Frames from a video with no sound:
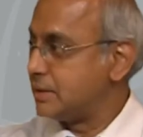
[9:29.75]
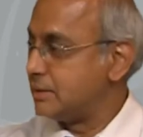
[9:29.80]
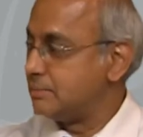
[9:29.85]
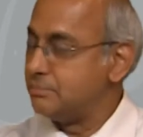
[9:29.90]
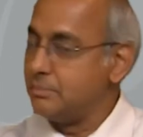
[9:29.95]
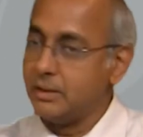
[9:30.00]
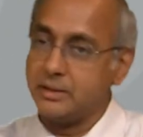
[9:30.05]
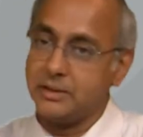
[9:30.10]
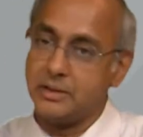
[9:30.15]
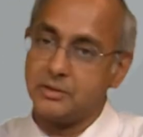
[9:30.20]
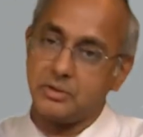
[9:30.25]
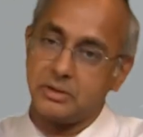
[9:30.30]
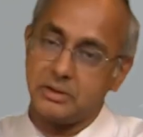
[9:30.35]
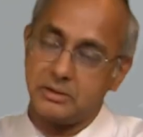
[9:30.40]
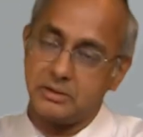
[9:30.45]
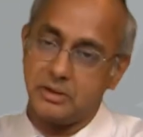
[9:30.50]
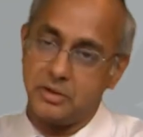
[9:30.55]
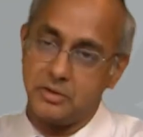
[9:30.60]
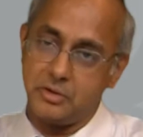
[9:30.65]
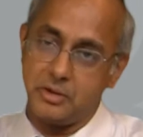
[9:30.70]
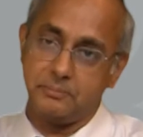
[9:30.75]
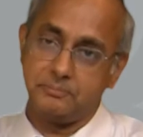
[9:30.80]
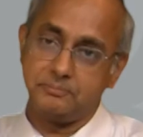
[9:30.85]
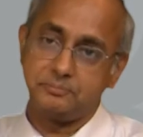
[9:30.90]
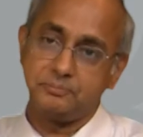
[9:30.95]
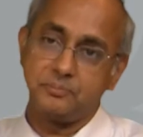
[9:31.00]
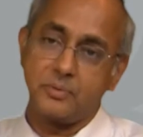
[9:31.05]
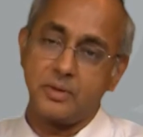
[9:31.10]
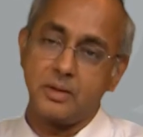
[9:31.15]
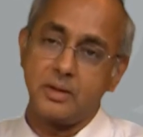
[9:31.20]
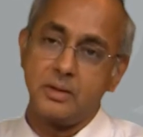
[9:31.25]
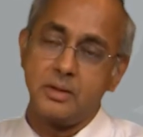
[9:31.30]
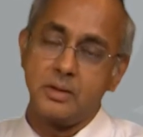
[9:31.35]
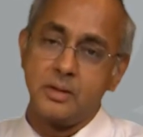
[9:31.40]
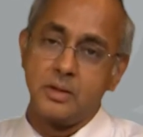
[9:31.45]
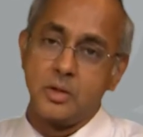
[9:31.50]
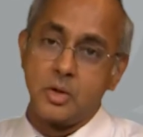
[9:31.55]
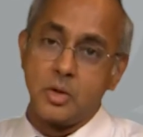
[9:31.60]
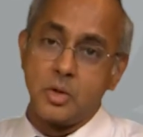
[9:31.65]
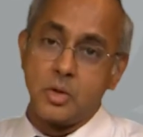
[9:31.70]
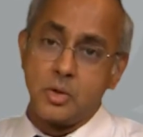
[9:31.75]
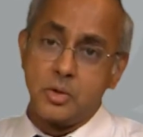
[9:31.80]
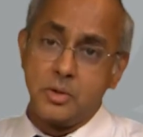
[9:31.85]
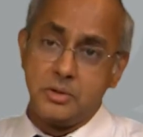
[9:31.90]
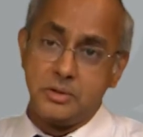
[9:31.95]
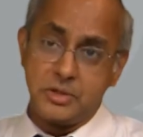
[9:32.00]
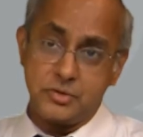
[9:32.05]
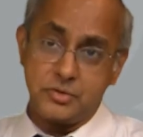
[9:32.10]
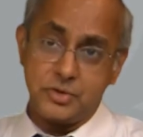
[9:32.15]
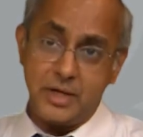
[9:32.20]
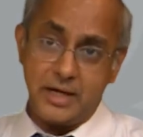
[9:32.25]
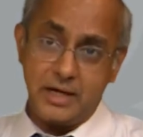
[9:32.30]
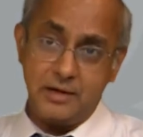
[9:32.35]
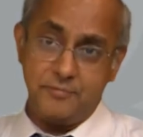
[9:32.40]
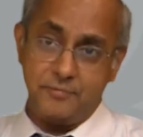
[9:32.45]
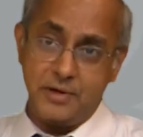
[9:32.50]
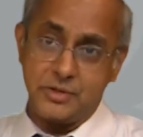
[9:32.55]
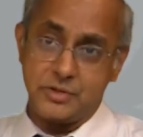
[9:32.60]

and build it in India. The second